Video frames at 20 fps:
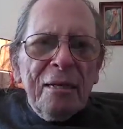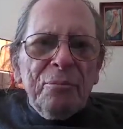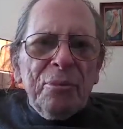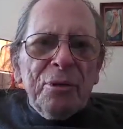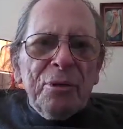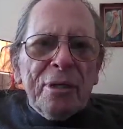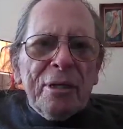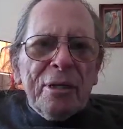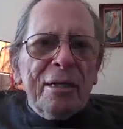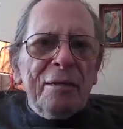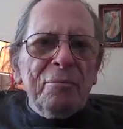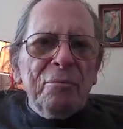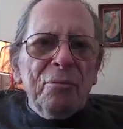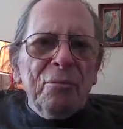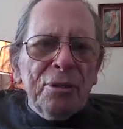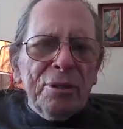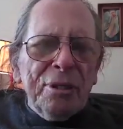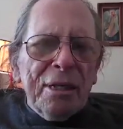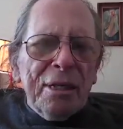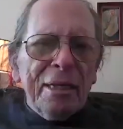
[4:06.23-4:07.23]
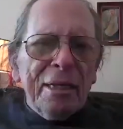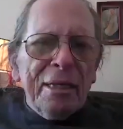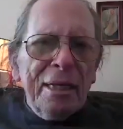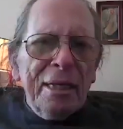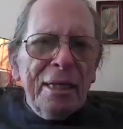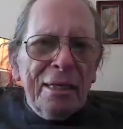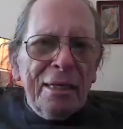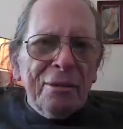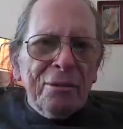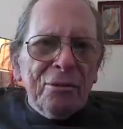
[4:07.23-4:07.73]
But I'm looking
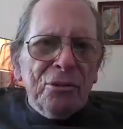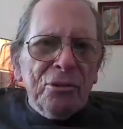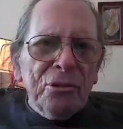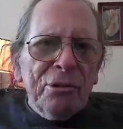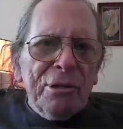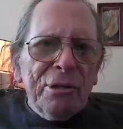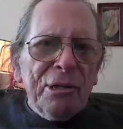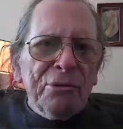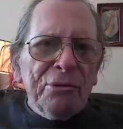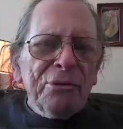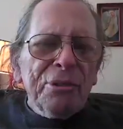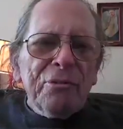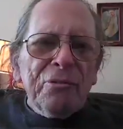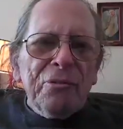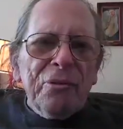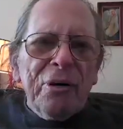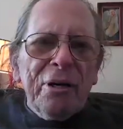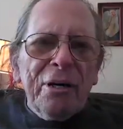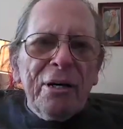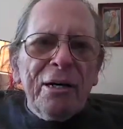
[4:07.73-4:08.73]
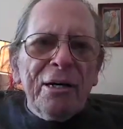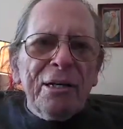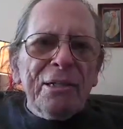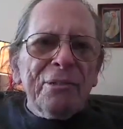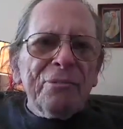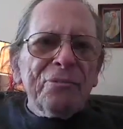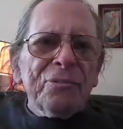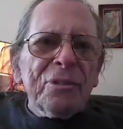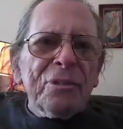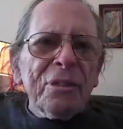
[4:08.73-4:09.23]
ahead to a
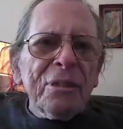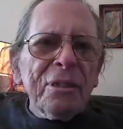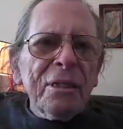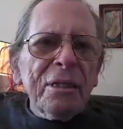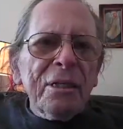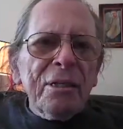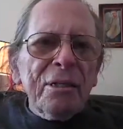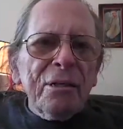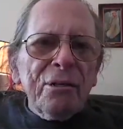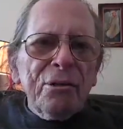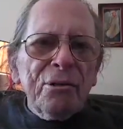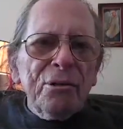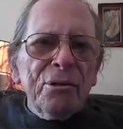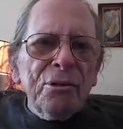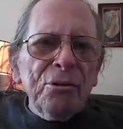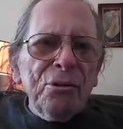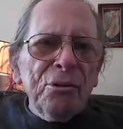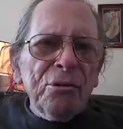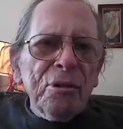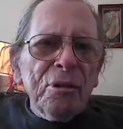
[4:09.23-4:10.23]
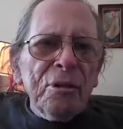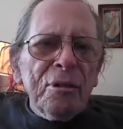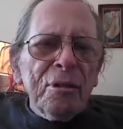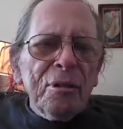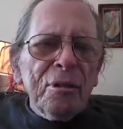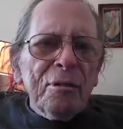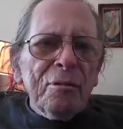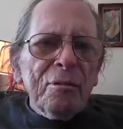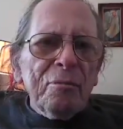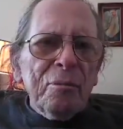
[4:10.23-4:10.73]
revived Earth
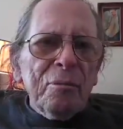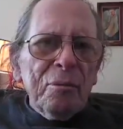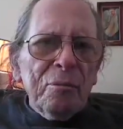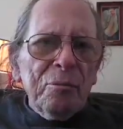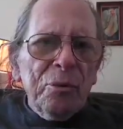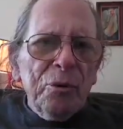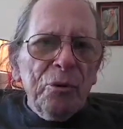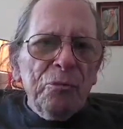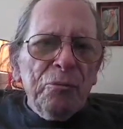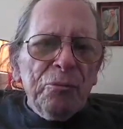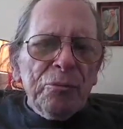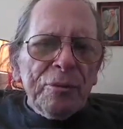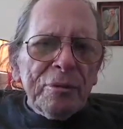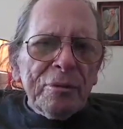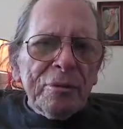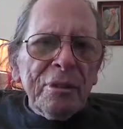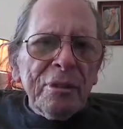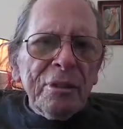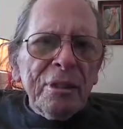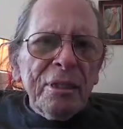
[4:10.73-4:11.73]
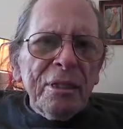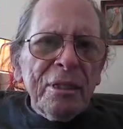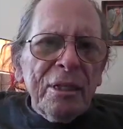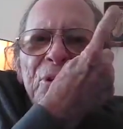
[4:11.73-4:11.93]
movement.